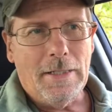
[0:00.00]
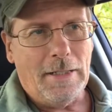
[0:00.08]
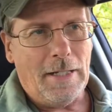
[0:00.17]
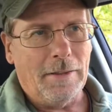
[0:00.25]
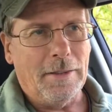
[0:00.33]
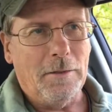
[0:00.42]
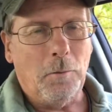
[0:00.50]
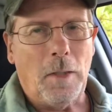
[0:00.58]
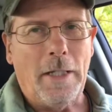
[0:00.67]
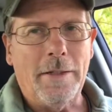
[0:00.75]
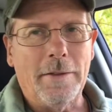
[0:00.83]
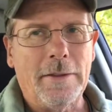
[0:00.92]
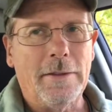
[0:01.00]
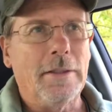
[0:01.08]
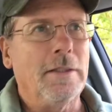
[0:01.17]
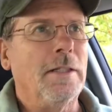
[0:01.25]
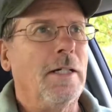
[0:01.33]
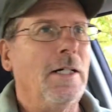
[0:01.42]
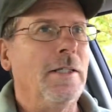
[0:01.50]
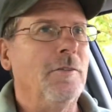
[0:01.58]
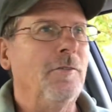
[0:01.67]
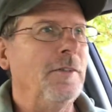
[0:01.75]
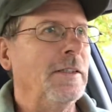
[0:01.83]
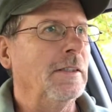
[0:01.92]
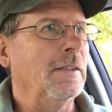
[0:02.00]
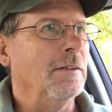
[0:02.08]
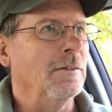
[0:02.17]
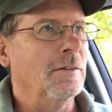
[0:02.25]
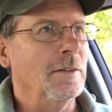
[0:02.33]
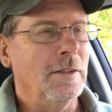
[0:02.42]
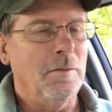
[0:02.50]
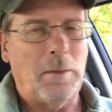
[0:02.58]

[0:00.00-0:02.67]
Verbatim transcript: how to wire these into Honda Fit, because uh,